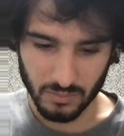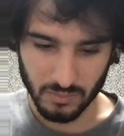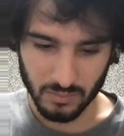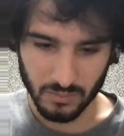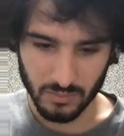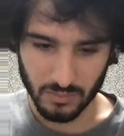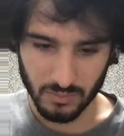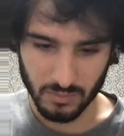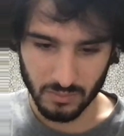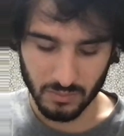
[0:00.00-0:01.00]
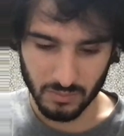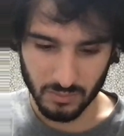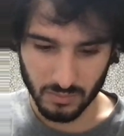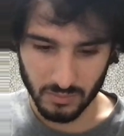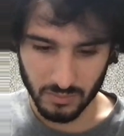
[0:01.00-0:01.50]

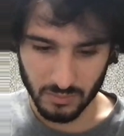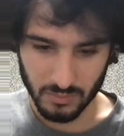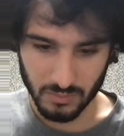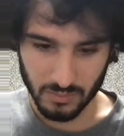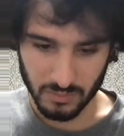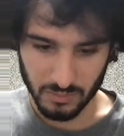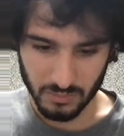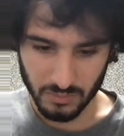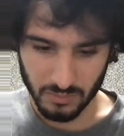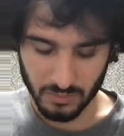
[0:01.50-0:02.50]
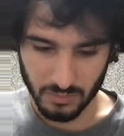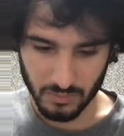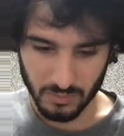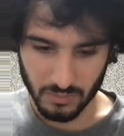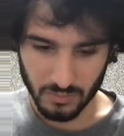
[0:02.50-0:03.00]

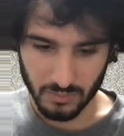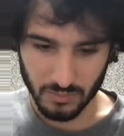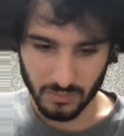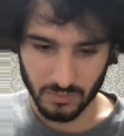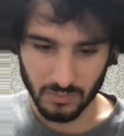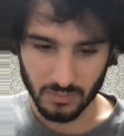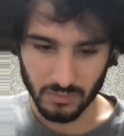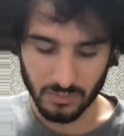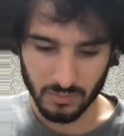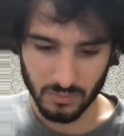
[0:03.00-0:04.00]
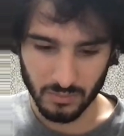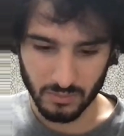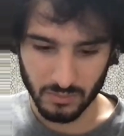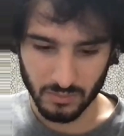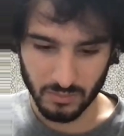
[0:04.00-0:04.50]

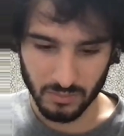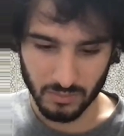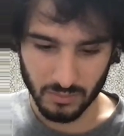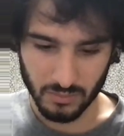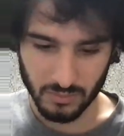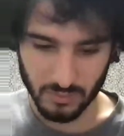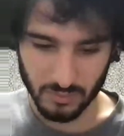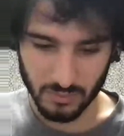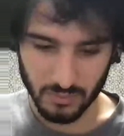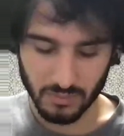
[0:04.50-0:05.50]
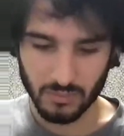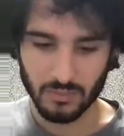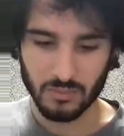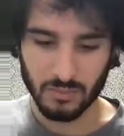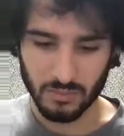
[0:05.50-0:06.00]

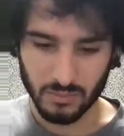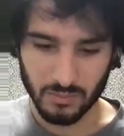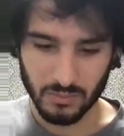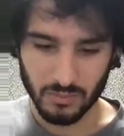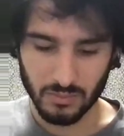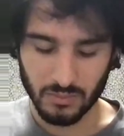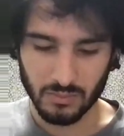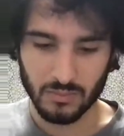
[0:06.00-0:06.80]
This person isn't speaking.